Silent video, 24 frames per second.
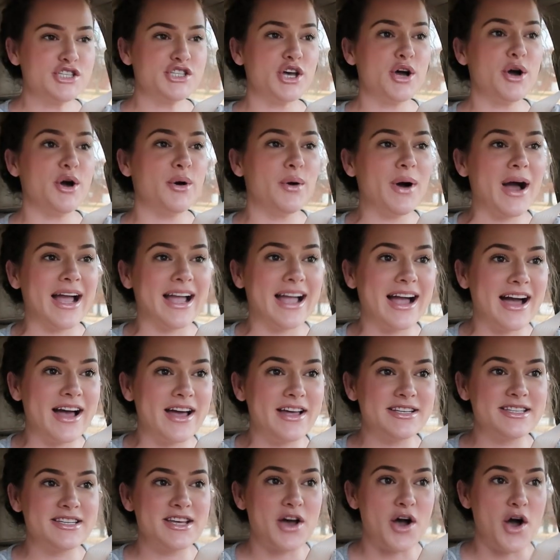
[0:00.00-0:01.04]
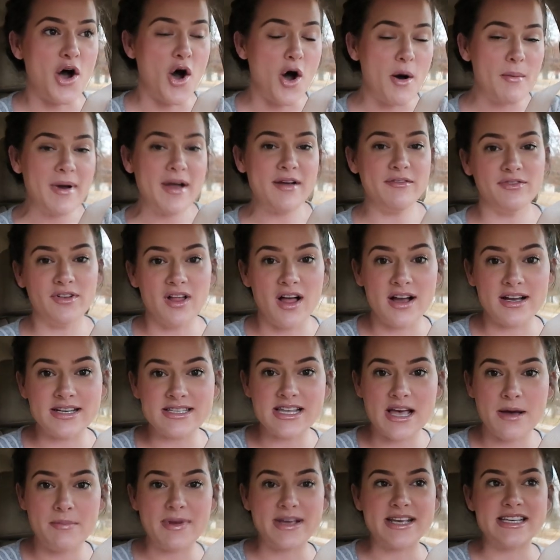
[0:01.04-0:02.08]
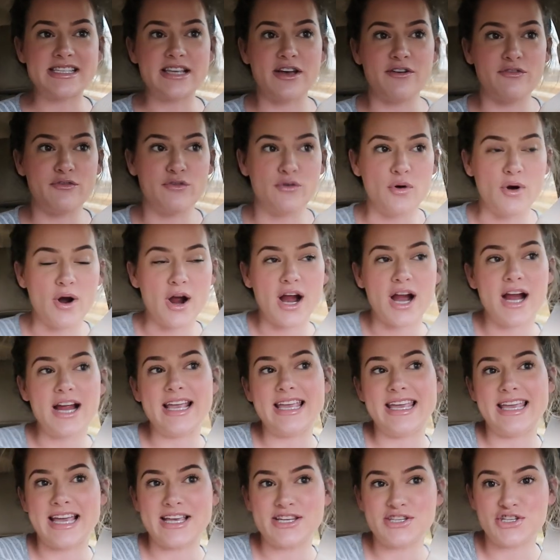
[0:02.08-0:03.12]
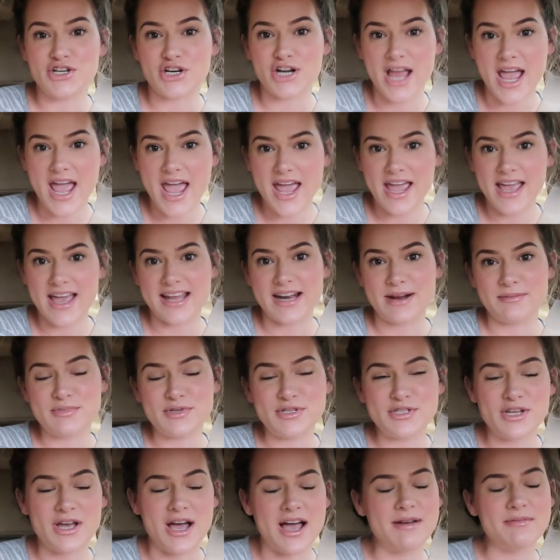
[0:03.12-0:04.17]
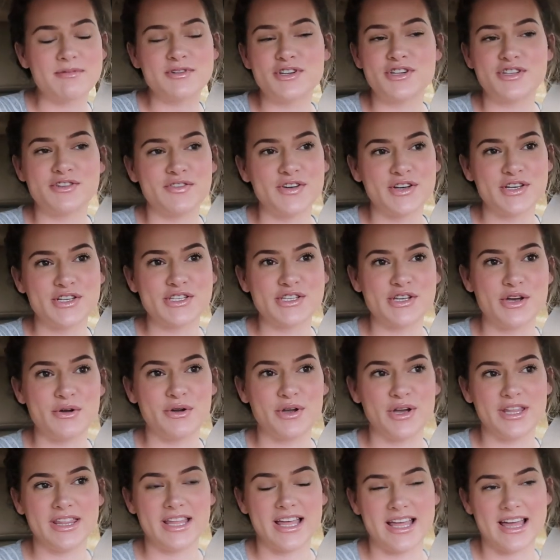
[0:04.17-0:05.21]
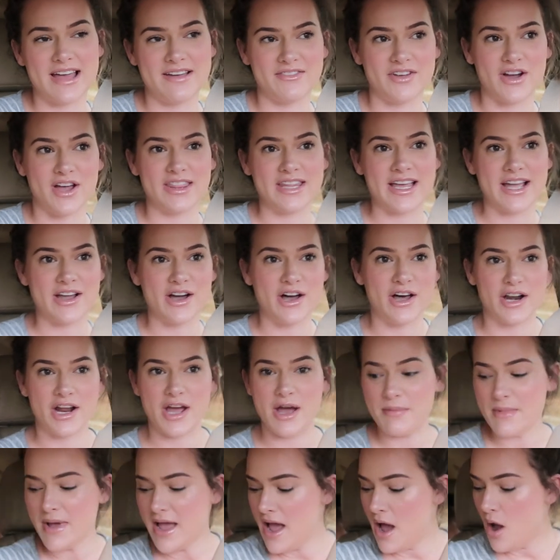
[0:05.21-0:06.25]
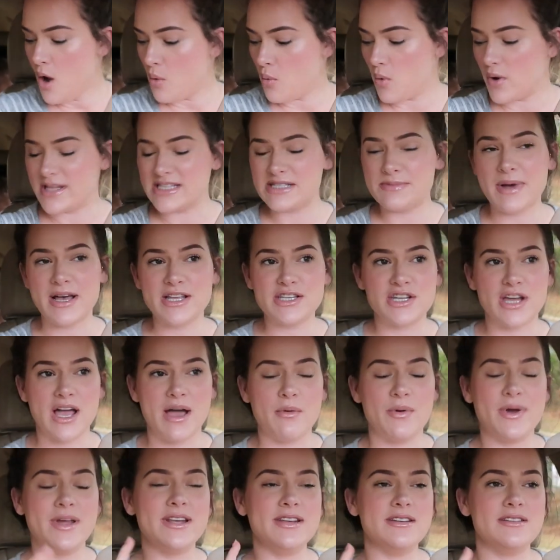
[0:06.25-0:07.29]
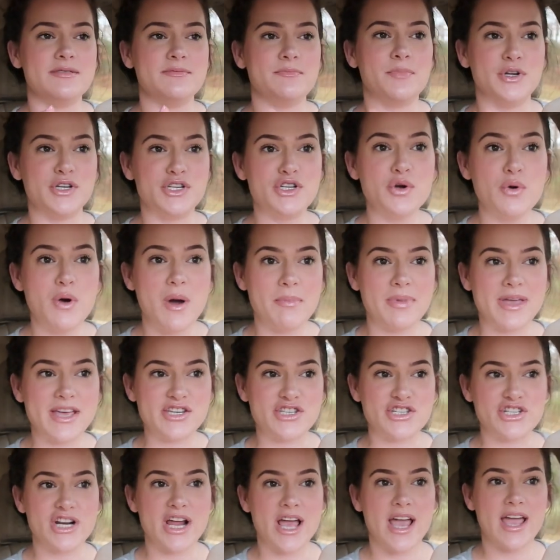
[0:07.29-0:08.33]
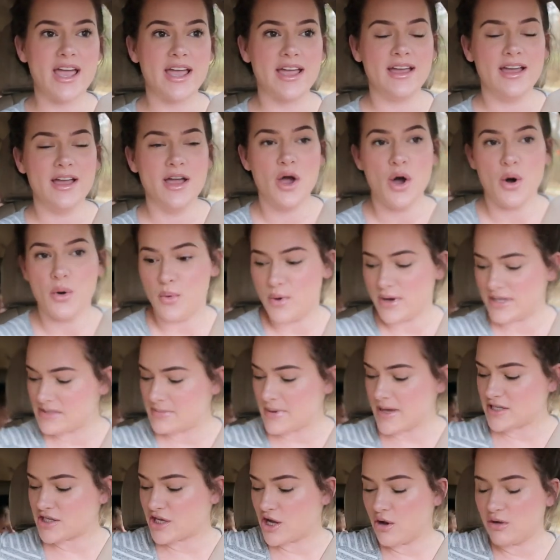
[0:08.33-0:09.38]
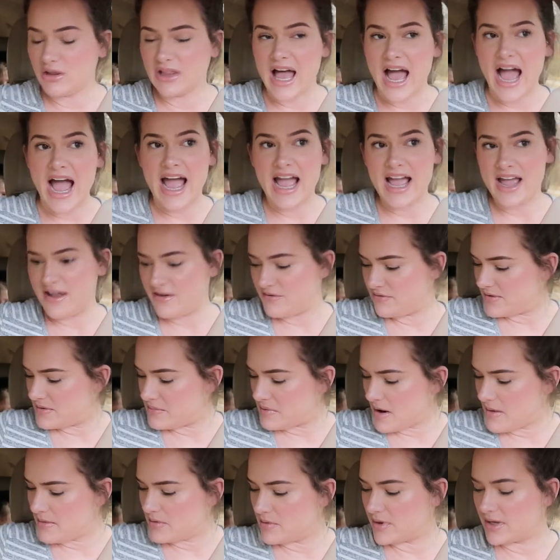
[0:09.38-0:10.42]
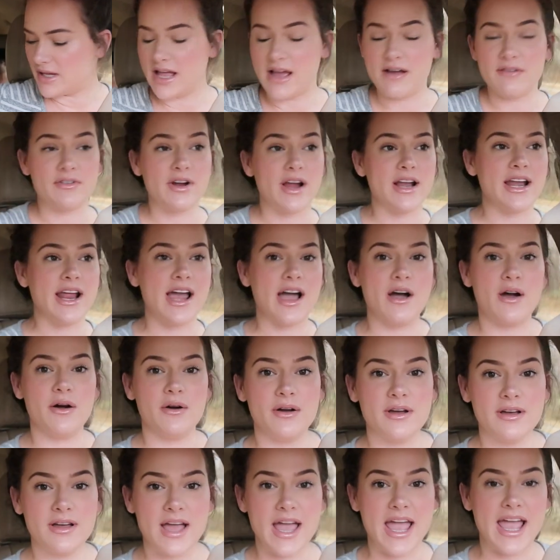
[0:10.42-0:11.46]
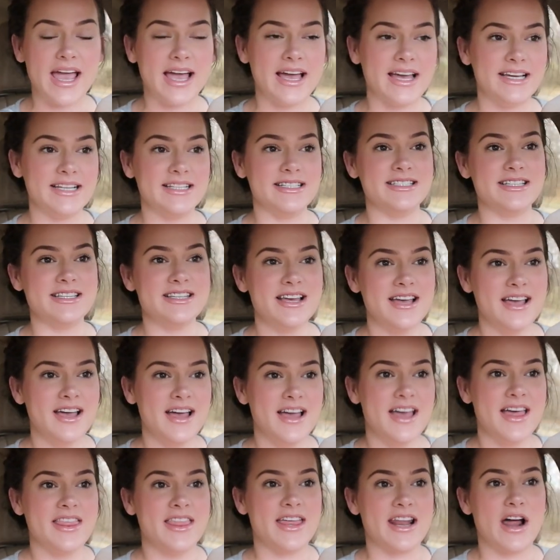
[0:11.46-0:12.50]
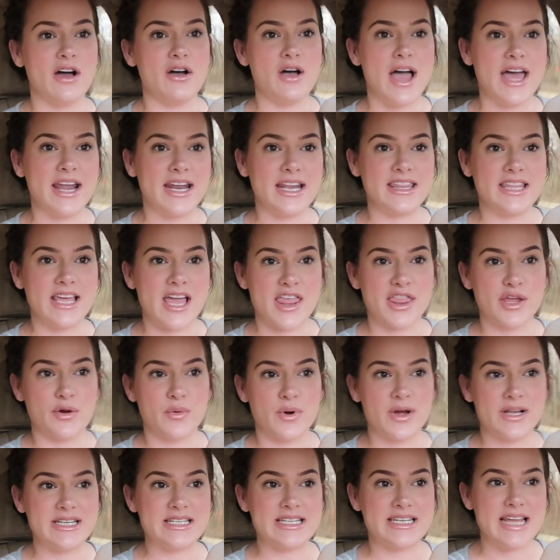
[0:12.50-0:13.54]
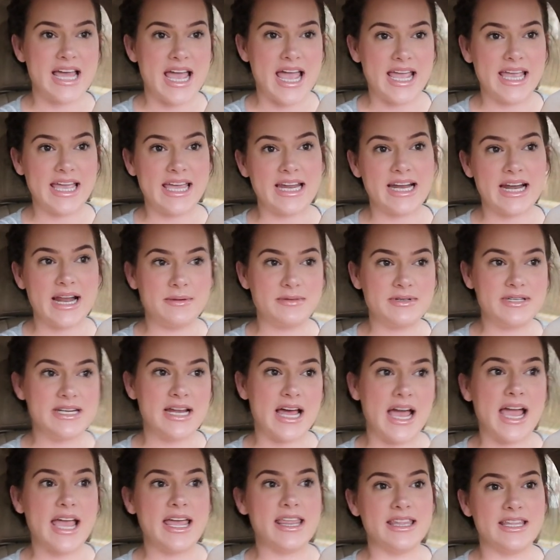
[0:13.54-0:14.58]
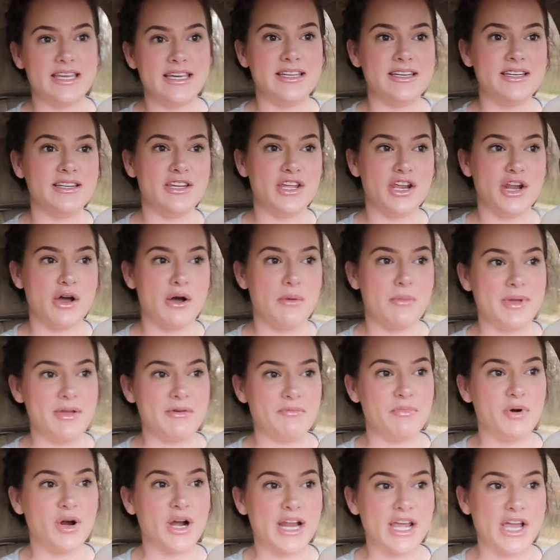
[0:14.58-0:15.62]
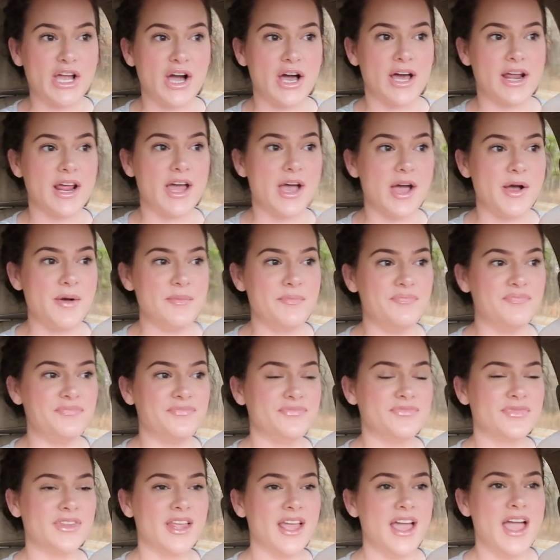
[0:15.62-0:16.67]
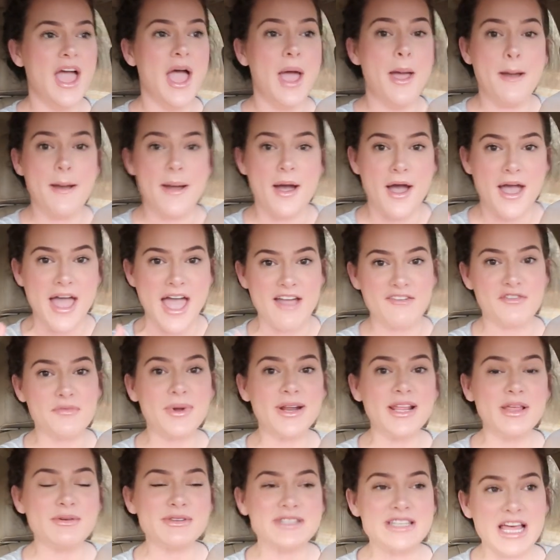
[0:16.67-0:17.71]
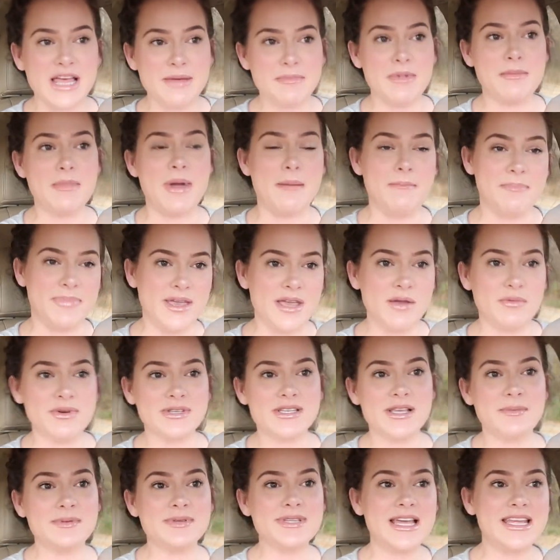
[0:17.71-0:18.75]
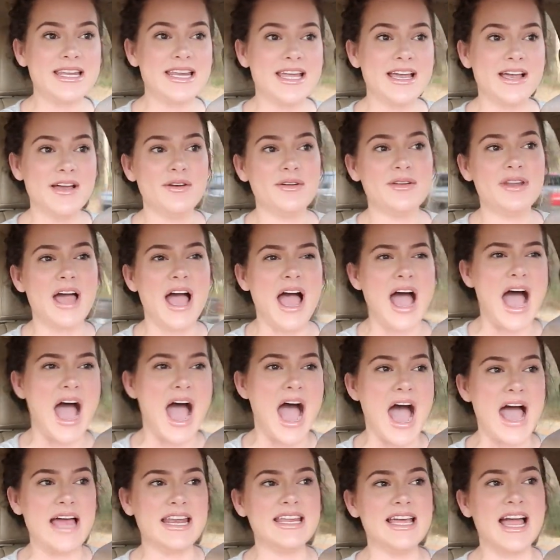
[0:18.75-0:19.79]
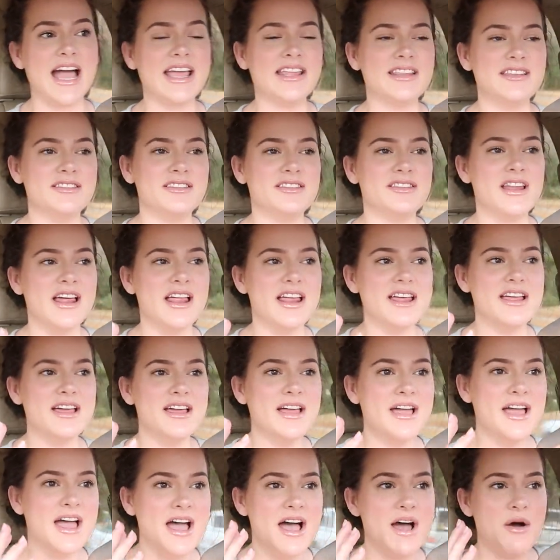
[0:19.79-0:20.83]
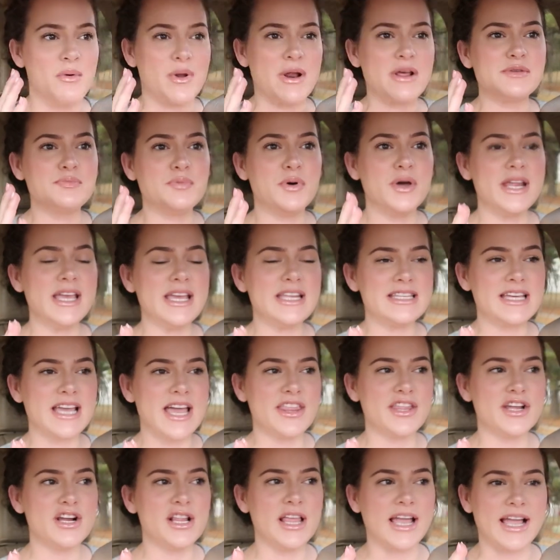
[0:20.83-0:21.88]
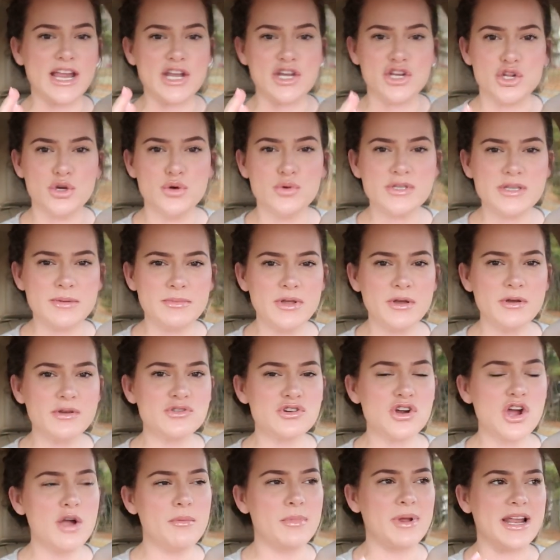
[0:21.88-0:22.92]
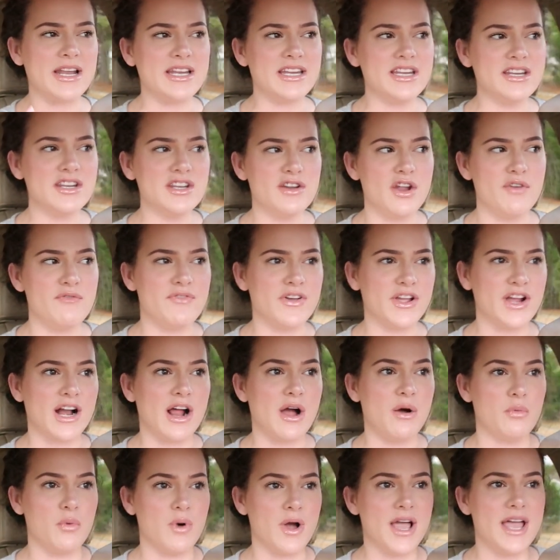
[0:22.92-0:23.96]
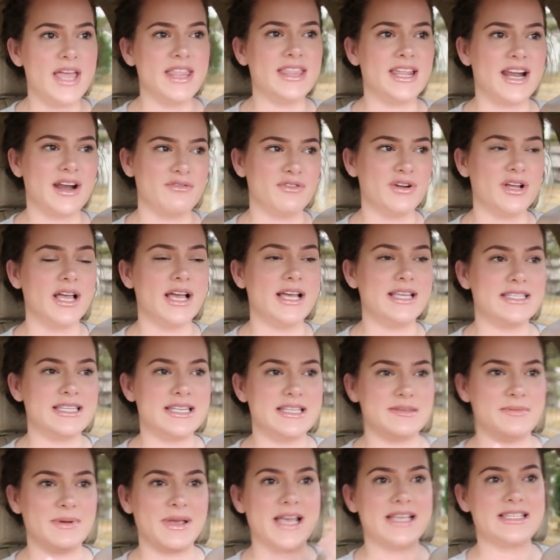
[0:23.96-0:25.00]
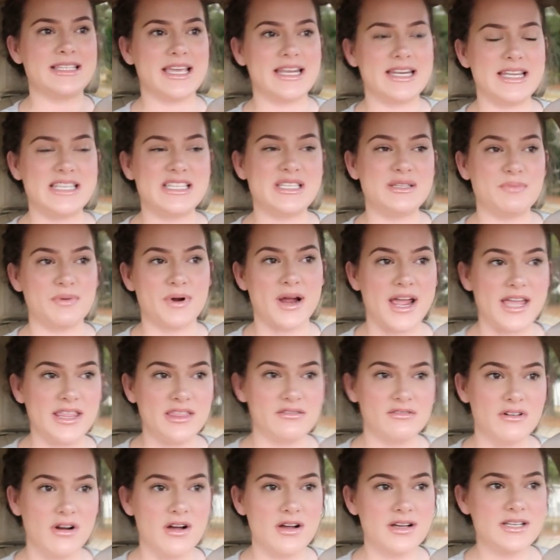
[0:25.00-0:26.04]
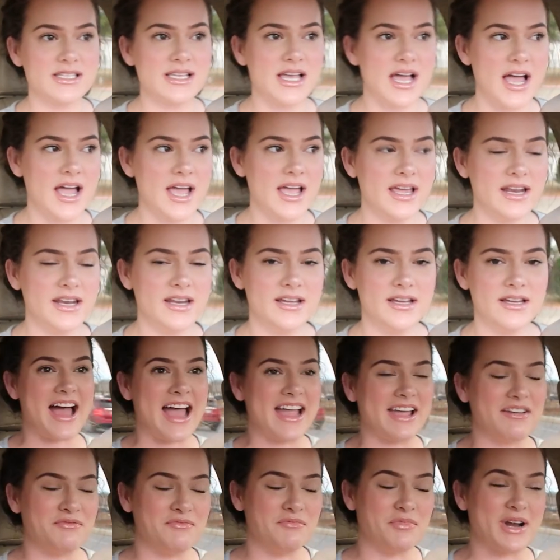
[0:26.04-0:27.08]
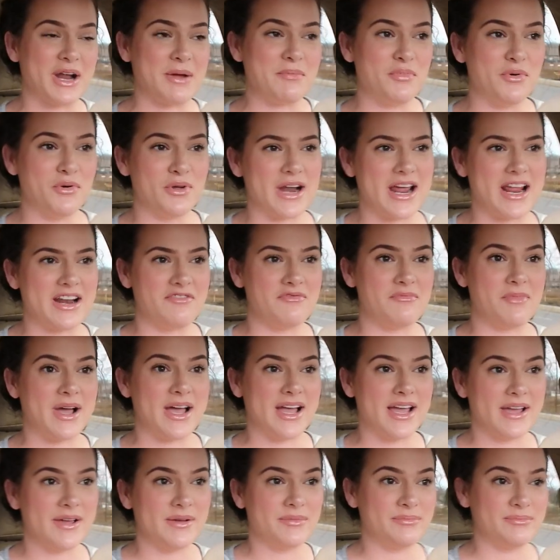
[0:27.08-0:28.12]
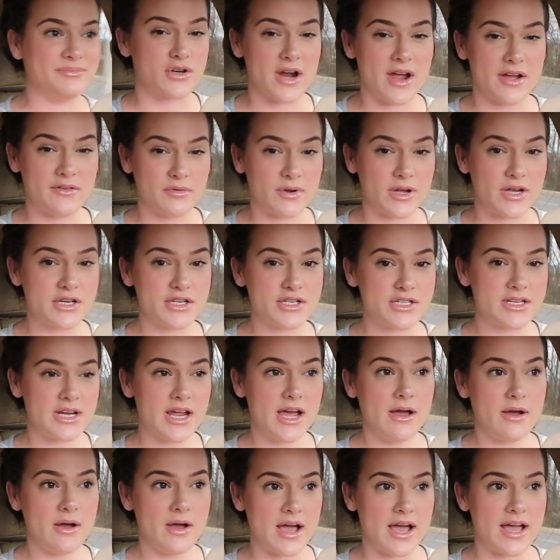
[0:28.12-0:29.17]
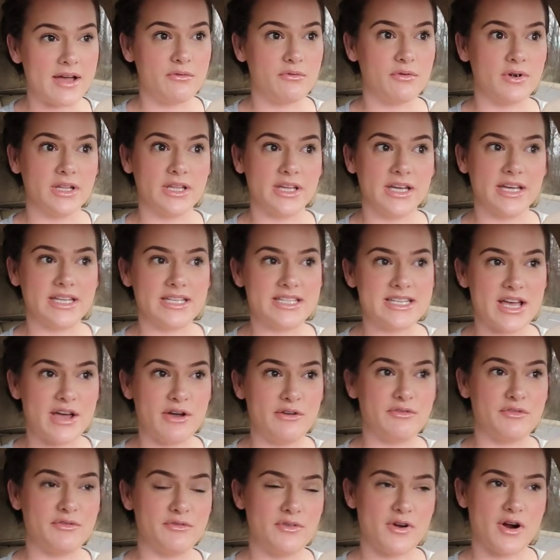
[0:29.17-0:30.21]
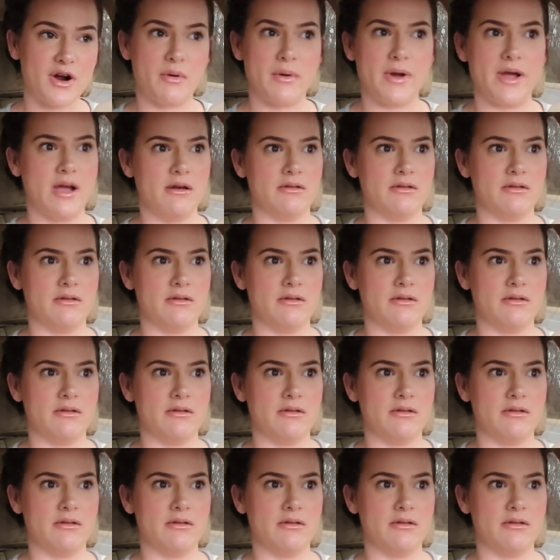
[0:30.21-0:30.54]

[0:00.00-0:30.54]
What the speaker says: So I got all my vlogs up except for yesterday, and I just feel so good that I've got that caught up. Put two up yesterday. One's about to go live. It probably went live right now. And then I'll edit the other one today and get it up tonight. And then, you know, I'll be pretty caught up. Everybody was telling me my B was upside down. When I was putting it together, like, I knew something was wrong, but I didn't figure out what. And then I realized it's because Andy sprayed the wrong side. When I pulled out of my driveway just now, I really could tell from far away.